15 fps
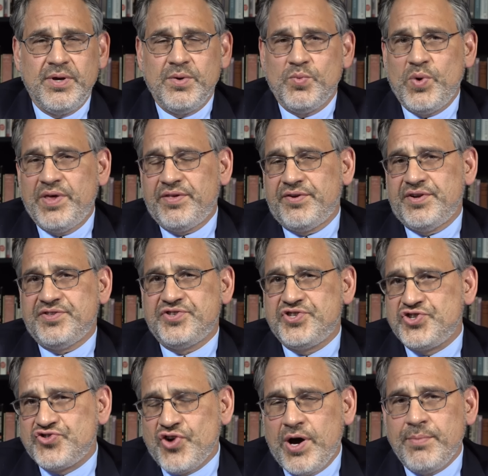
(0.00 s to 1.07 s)
Whether it's
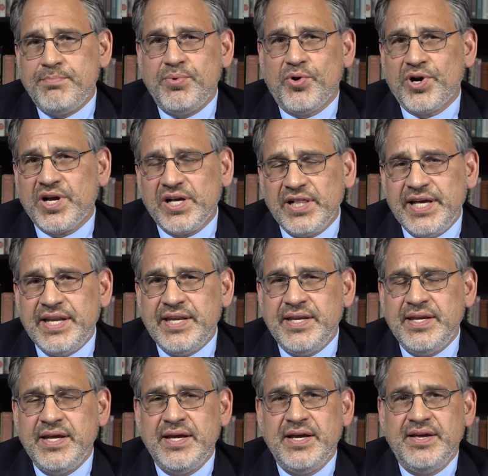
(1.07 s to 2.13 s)
Trump or
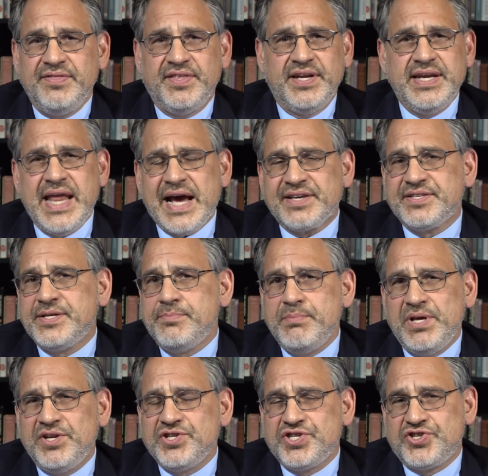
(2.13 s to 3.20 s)
Clinton, the next
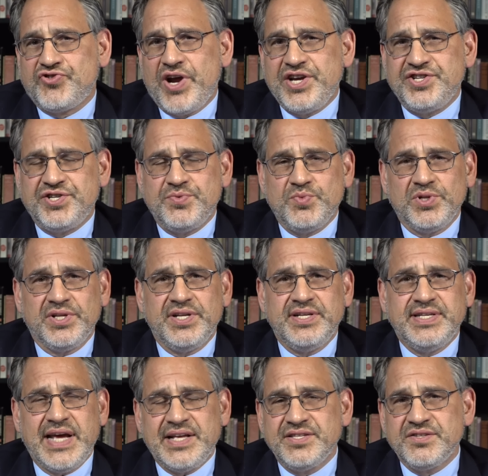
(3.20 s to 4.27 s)
administration will
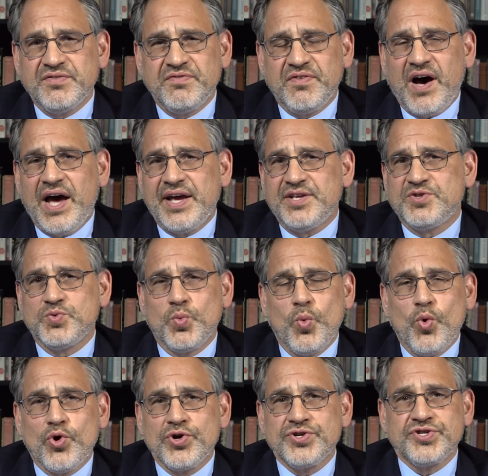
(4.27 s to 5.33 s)
intensify its
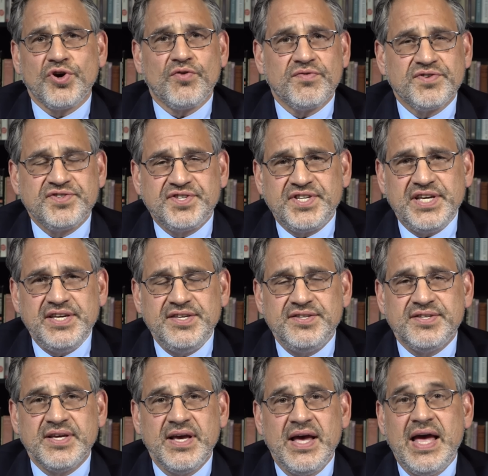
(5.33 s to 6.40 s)
wars
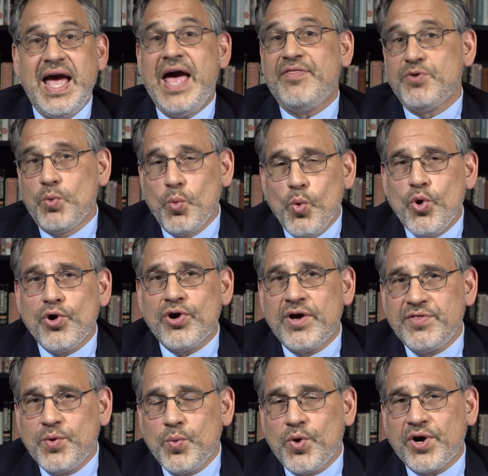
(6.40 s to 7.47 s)
overseas and the war on
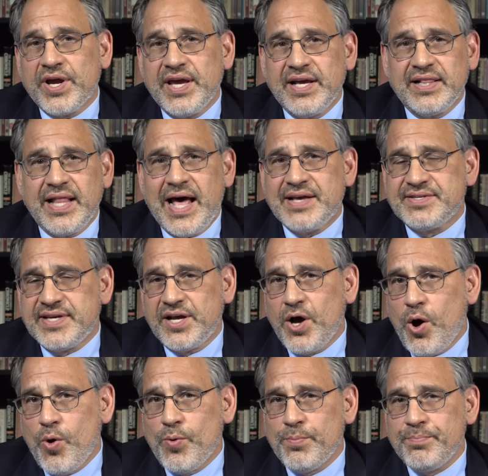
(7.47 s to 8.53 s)
the working class at
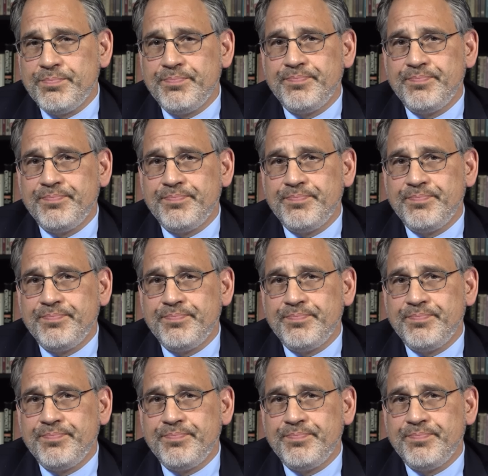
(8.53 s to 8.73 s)
home.